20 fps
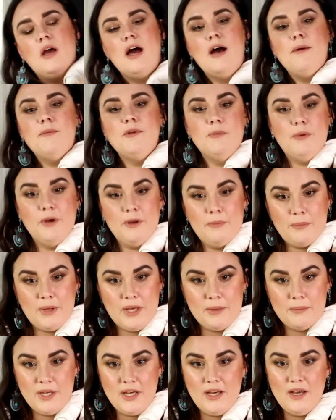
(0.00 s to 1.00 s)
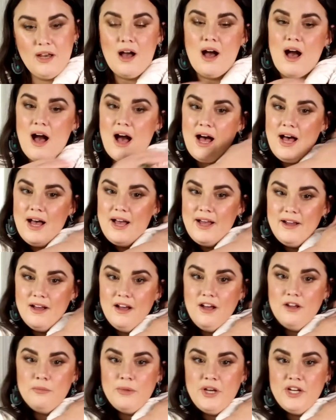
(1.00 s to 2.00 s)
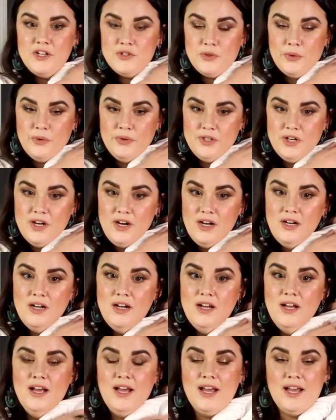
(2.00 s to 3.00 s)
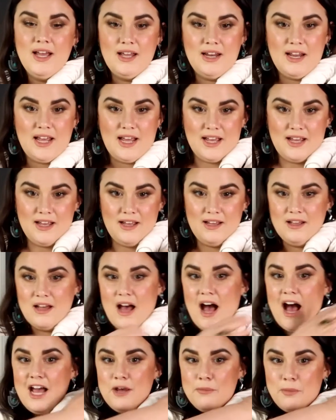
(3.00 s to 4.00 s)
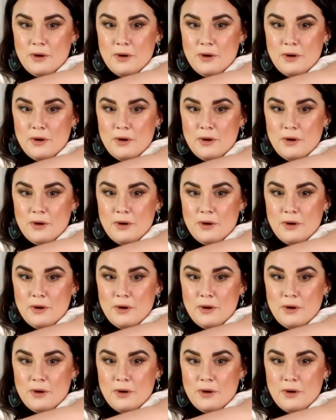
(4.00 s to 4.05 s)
I'm going to put baby high on my shoulder in a high